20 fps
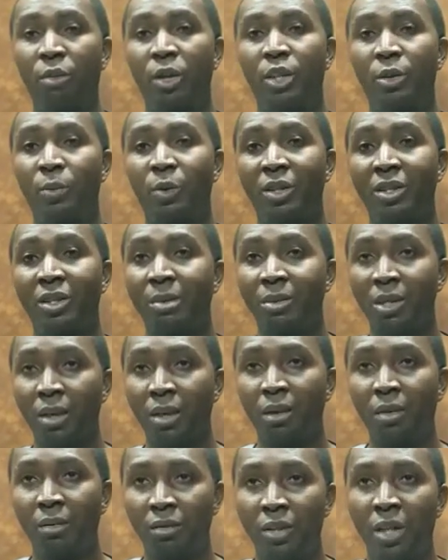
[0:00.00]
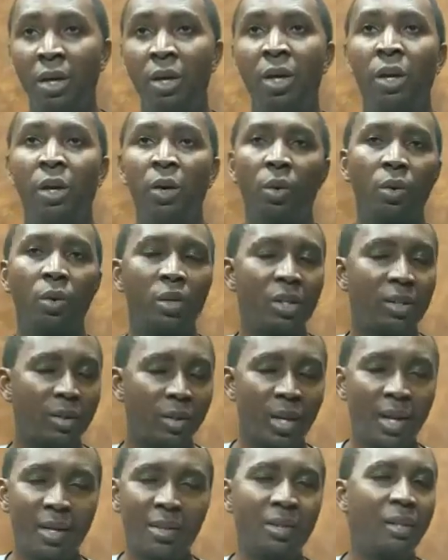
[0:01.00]
express themselves, or
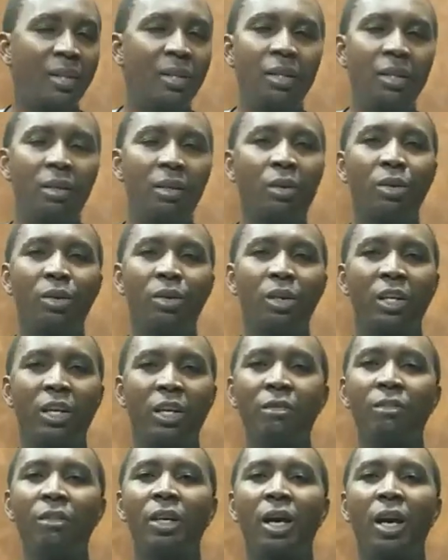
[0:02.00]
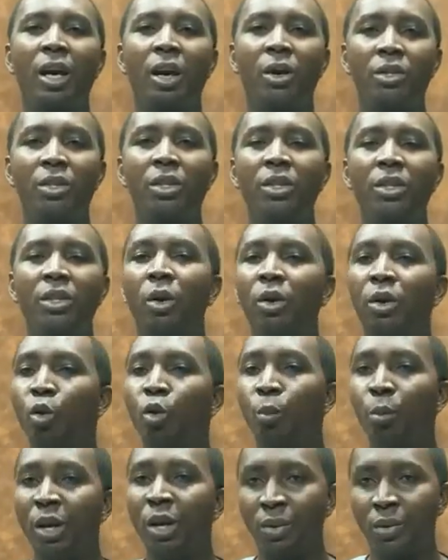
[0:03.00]
discussing on giving out their own
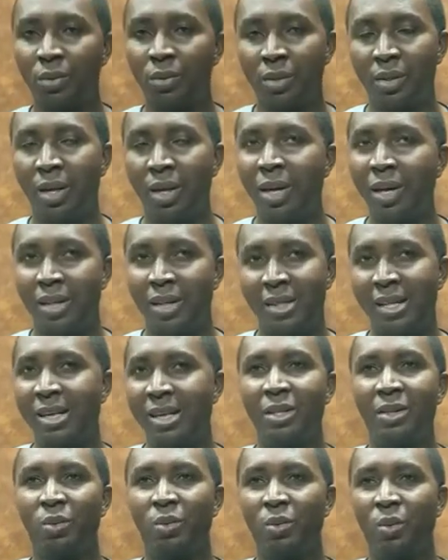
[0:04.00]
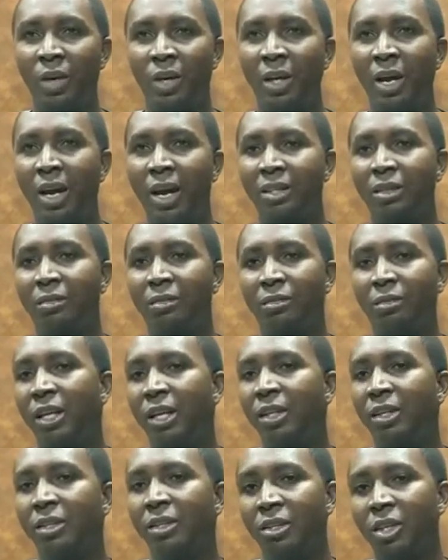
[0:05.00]
opinions. That is when active
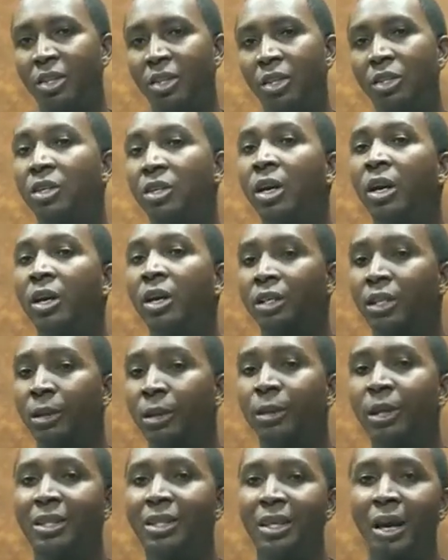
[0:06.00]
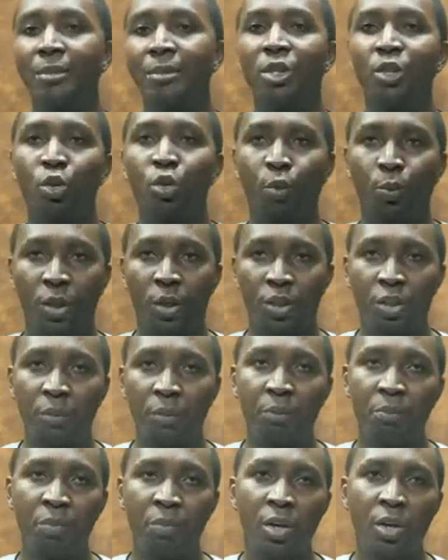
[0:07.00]
learning strategy, TPS, comes into picture.
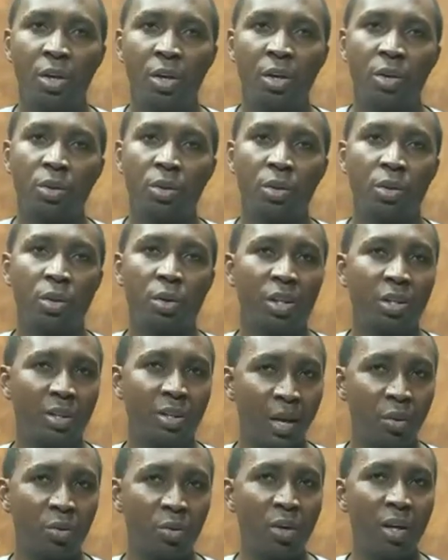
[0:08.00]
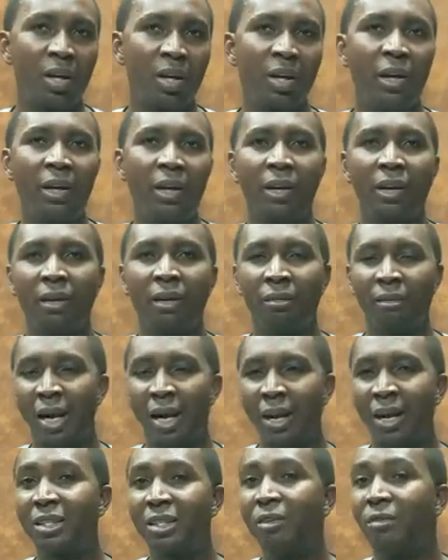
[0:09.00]
So it's actually
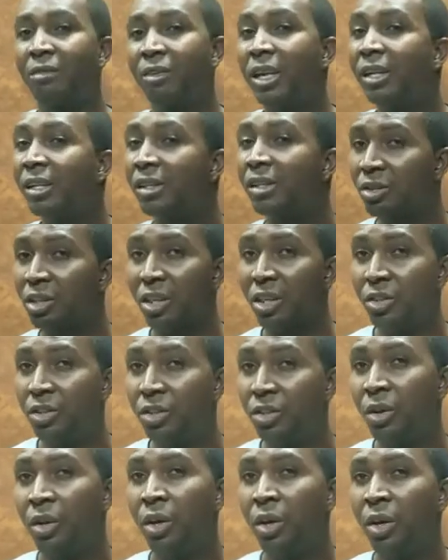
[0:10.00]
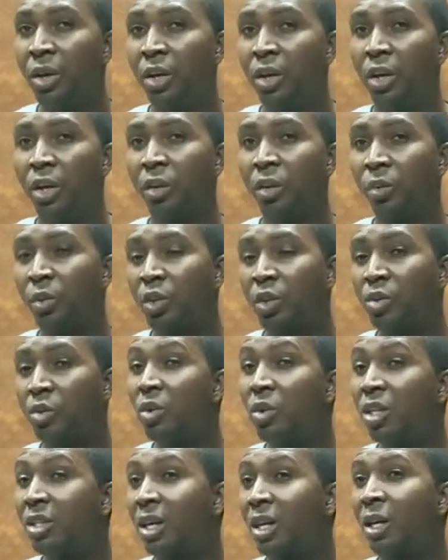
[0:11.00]
an active learning strategy in which
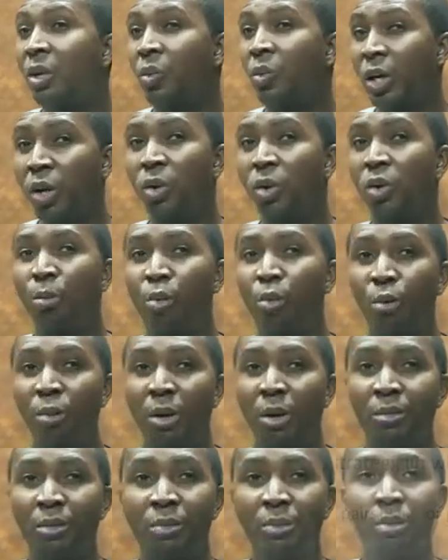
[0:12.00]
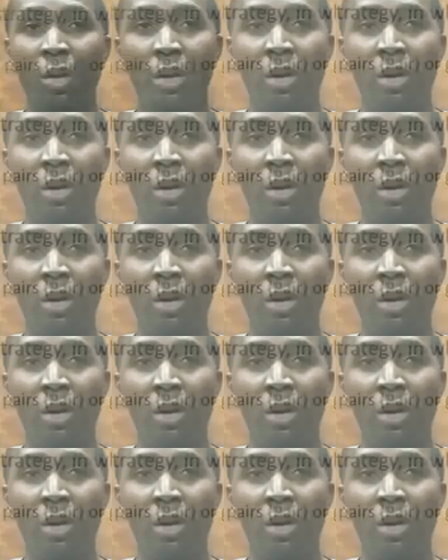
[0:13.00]
students can work on problems